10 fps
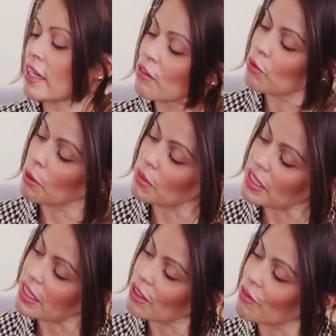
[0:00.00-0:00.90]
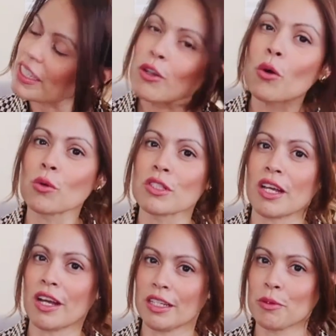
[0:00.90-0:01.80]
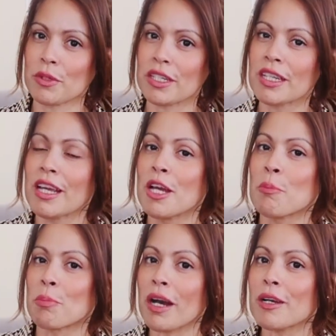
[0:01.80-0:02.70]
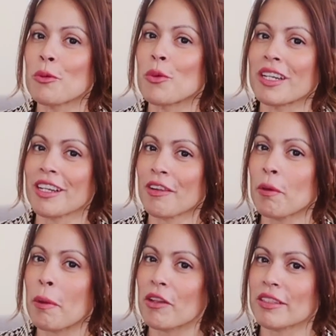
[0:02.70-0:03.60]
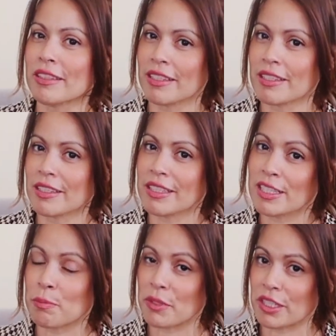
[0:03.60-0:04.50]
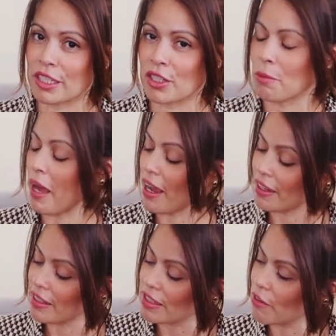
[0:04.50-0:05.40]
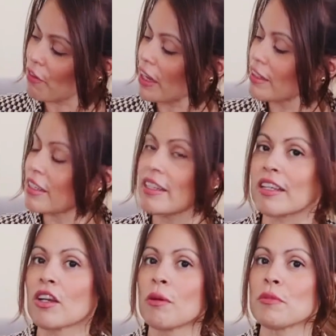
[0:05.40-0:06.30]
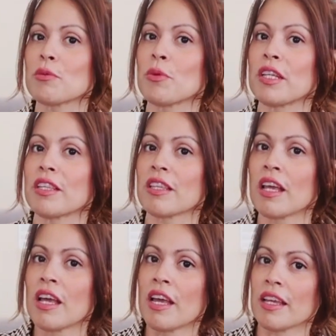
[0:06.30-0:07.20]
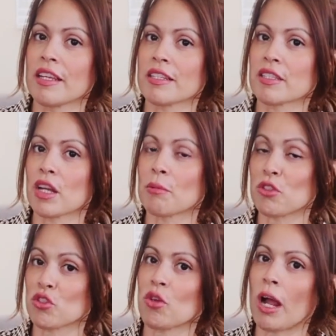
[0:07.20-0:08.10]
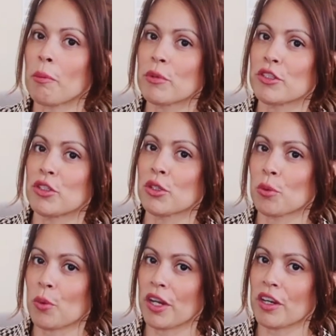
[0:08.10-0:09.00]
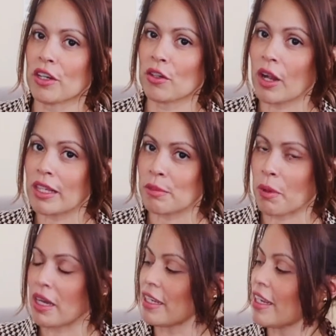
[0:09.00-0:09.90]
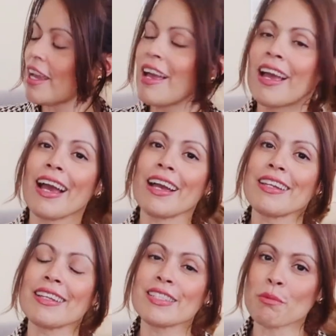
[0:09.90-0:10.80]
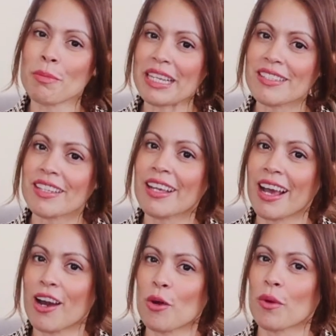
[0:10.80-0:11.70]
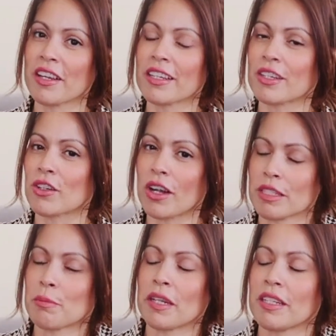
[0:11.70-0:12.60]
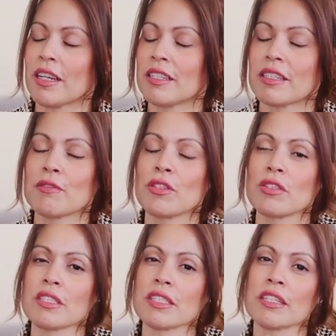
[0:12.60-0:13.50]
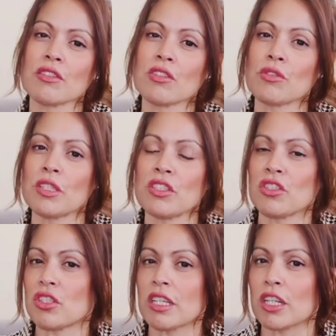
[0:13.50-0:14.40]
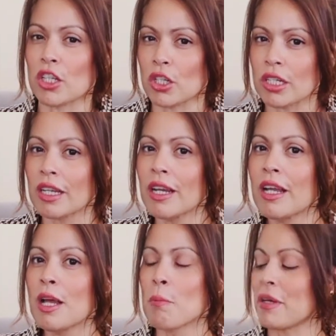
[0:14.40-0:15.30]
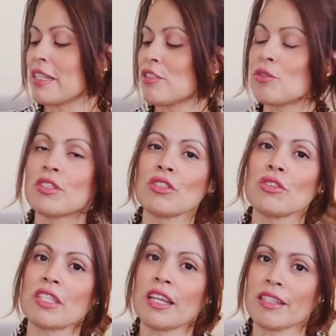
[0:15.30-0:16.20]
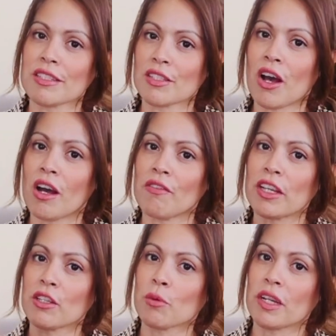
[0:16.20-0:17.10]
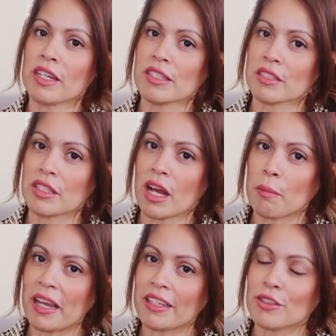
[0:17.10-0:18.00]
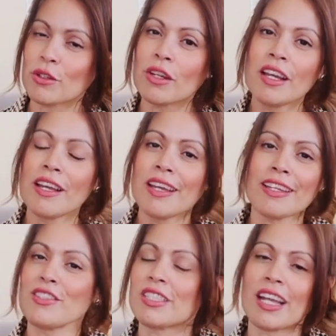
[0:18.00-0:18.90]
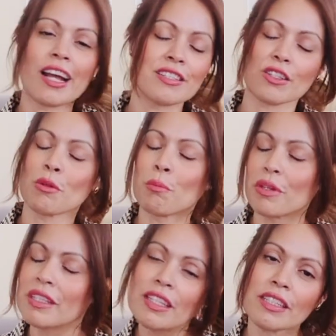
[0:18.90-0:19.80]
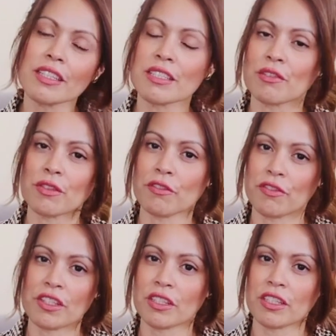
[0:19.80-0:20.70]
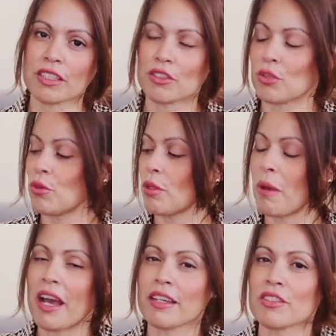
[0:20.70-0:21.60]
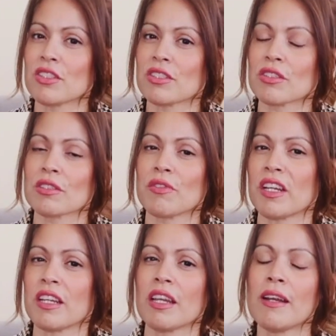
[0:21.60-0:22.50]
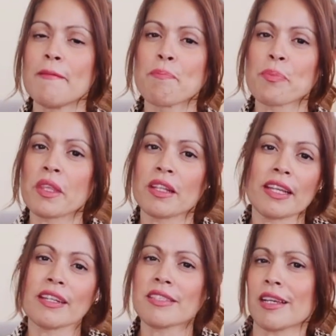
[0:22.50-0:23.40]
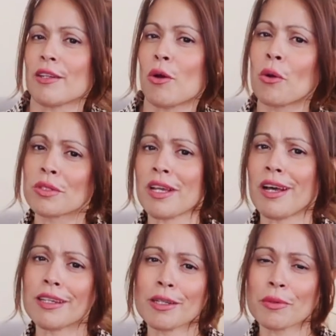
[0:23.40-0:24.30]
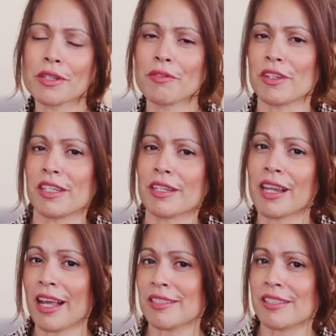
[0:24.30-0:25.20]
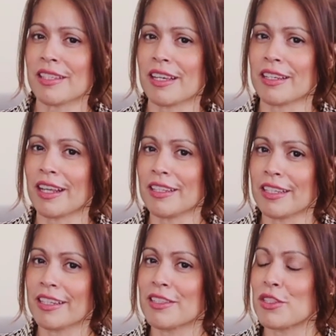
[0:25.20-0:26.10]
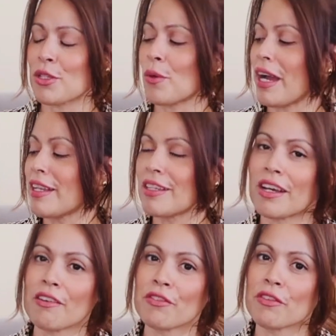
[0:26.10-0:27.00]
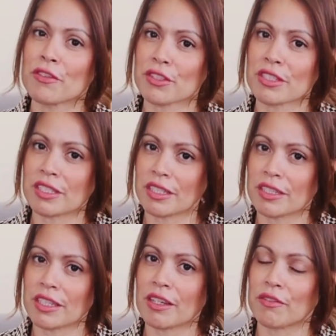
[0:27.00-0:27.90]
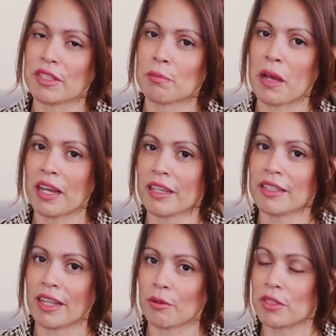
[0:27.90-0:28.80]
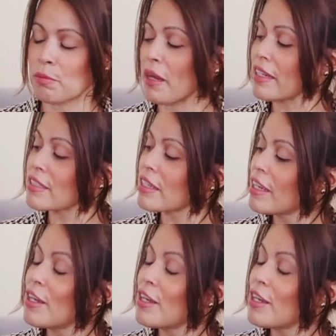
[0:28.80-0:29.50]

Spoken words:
kind of reminiscent of like old Hollywood. But what I love about this particular bag is the fact that it comes with its strap, which you could wear crossbody, and it's amazing how wearing it crossbody kind of gives you this like street chic look. But as soon as you take this off and you wear it as a top handle, it just has a completely different feeling to the bag. It just looks very, like I said, old Hollywood, very classy and elegant. So I love the versatility of this bag in that respect,